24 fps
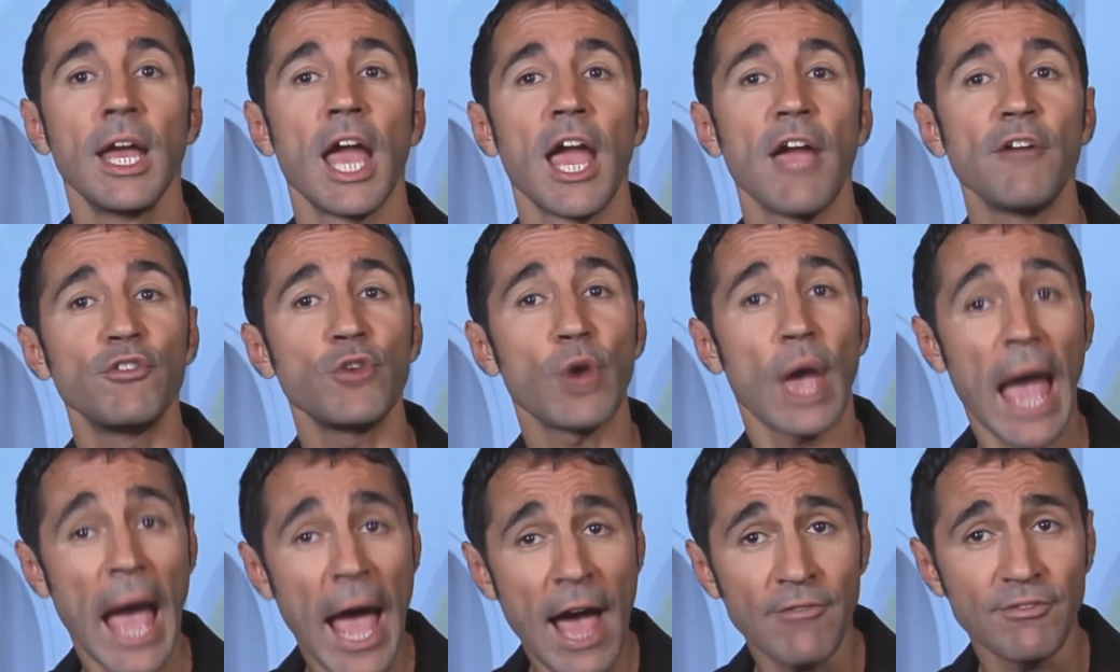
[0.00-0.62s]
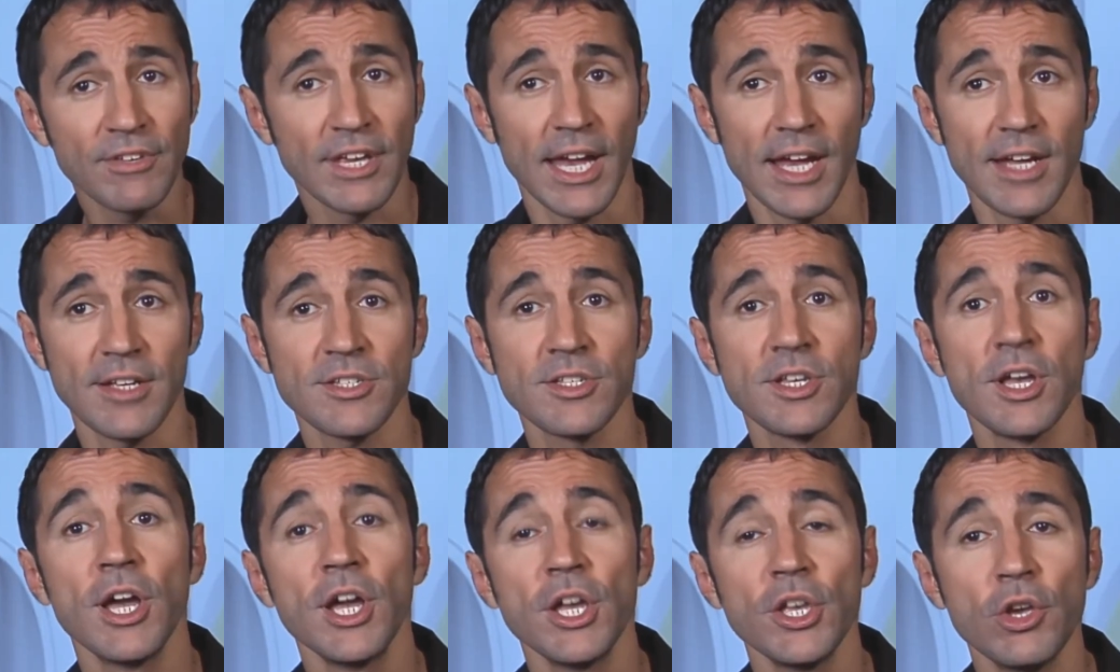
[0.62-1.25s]
If you have
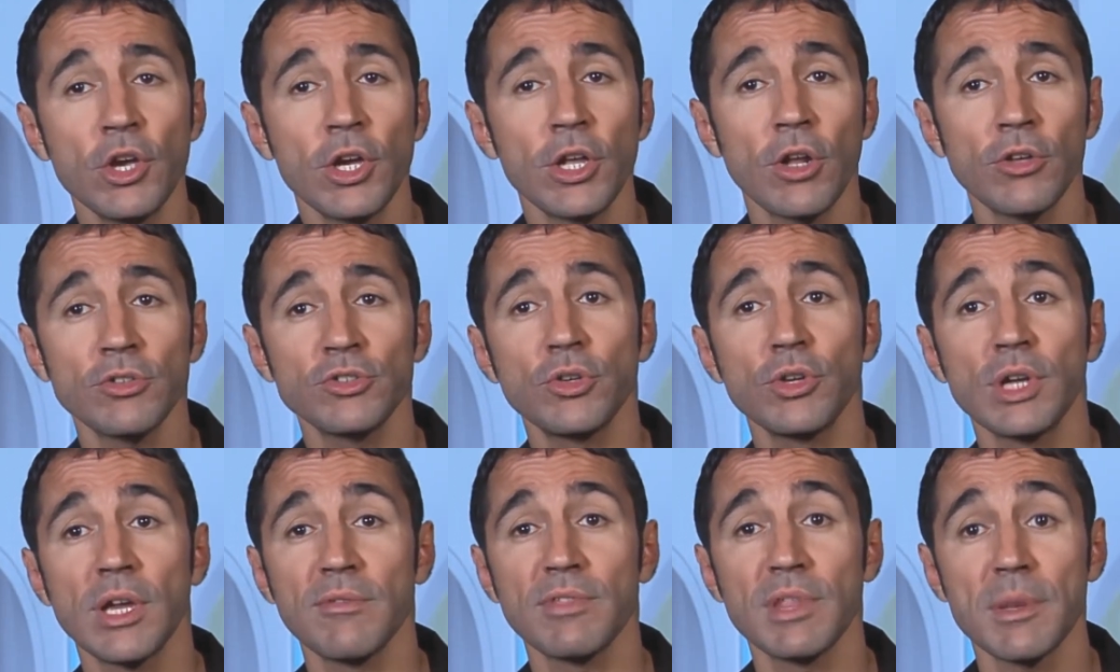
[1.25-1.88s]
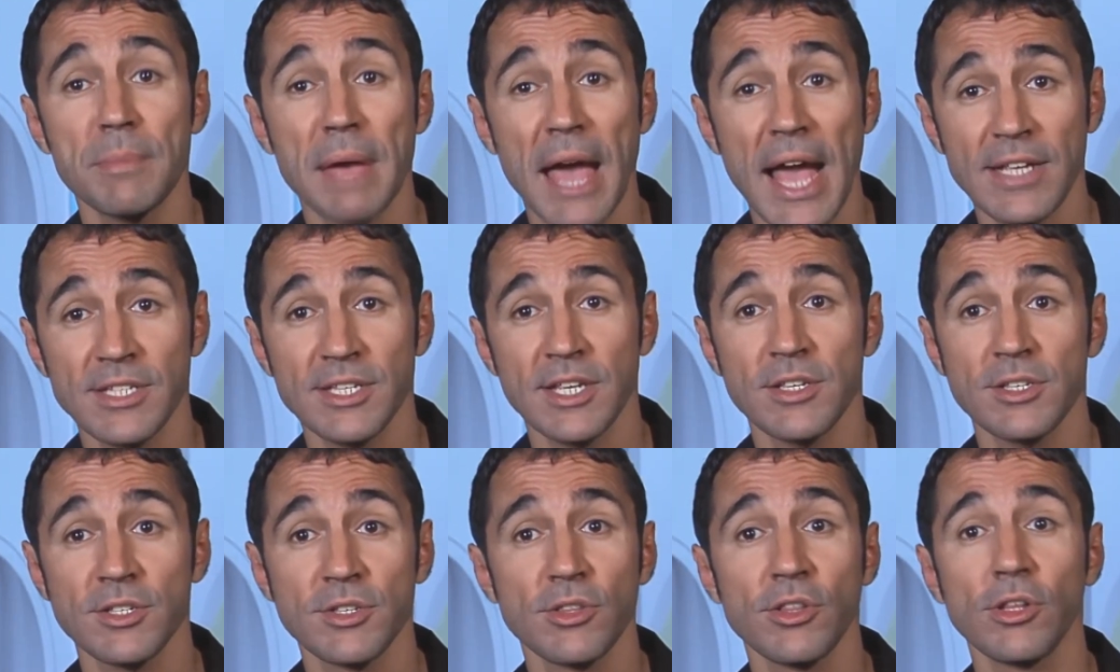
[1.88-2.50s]
guests, you can also give them
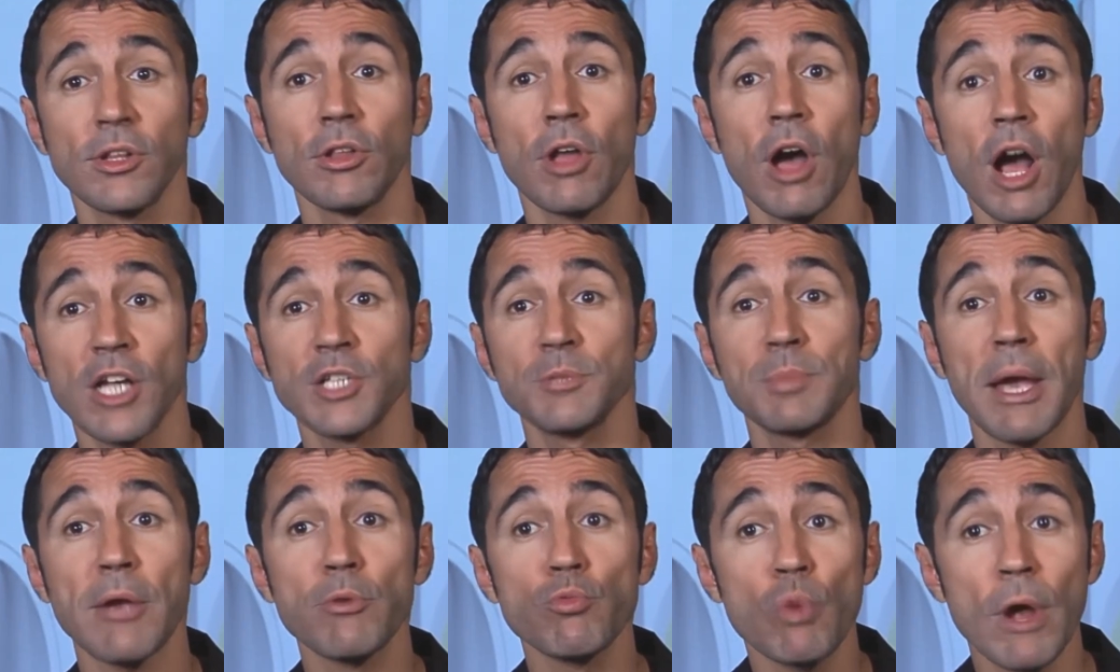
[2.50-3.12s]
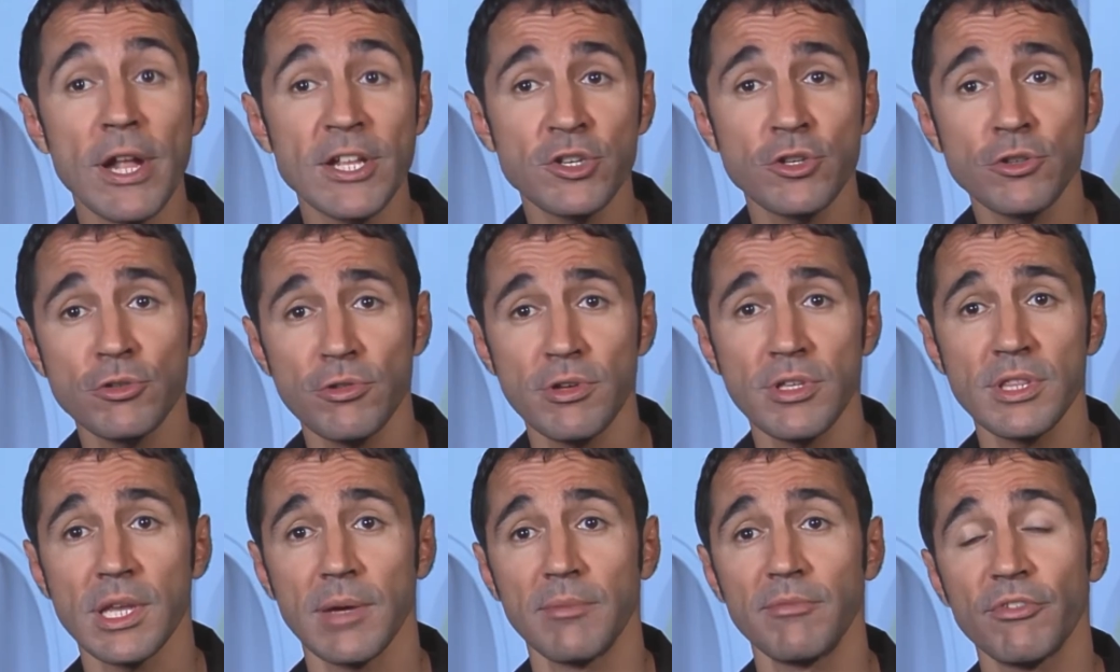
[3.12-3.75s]
access to the locks by
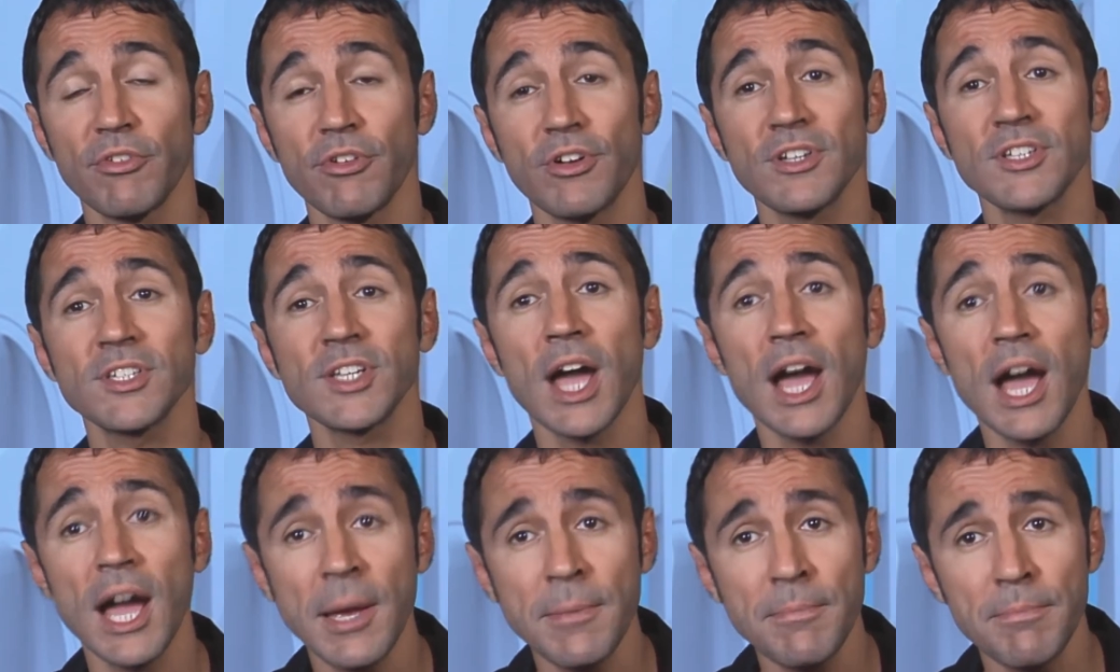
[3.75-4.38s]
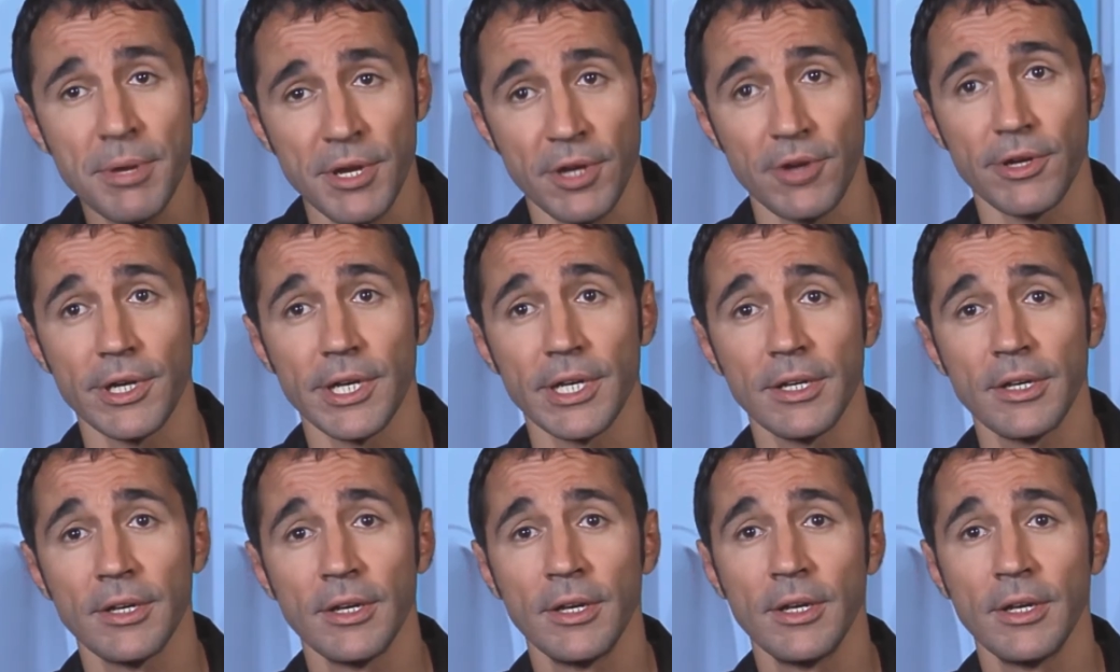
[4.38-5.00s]
registering them for a time period.